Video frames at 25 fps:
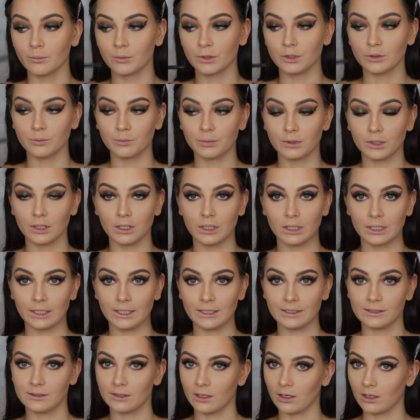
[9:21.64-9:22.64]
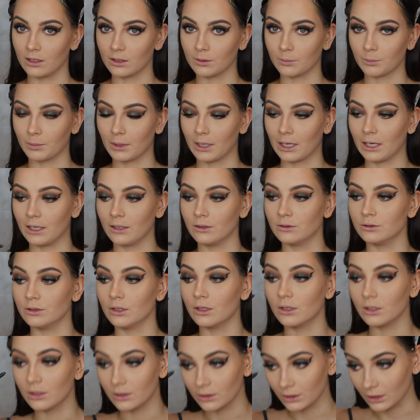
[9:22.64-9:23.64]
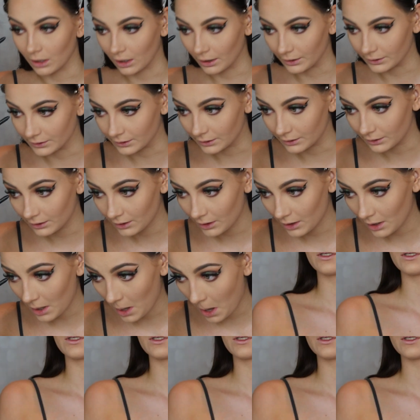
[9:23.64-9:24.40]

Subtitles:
I'm going to put a dark brown liner.